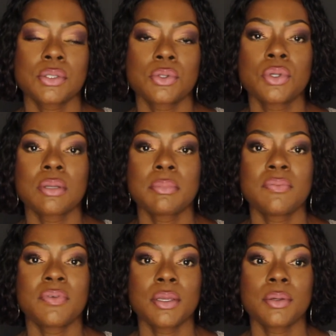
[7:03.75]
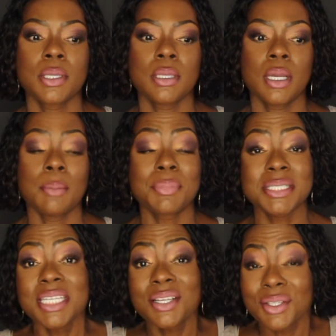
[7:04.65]
So you can be very
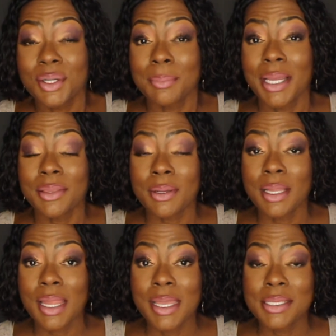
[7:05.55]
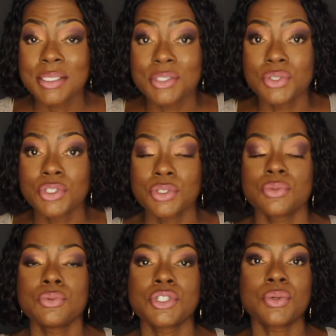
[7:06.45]
particular about the clients that you
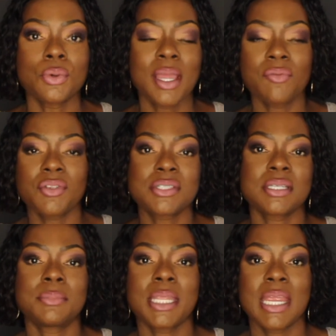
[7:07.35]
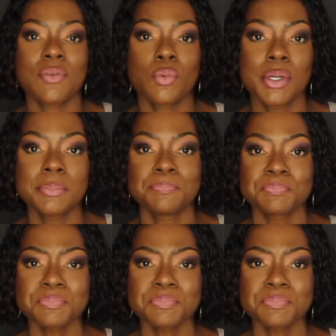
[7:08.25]
choose. You don't have to accept everyone.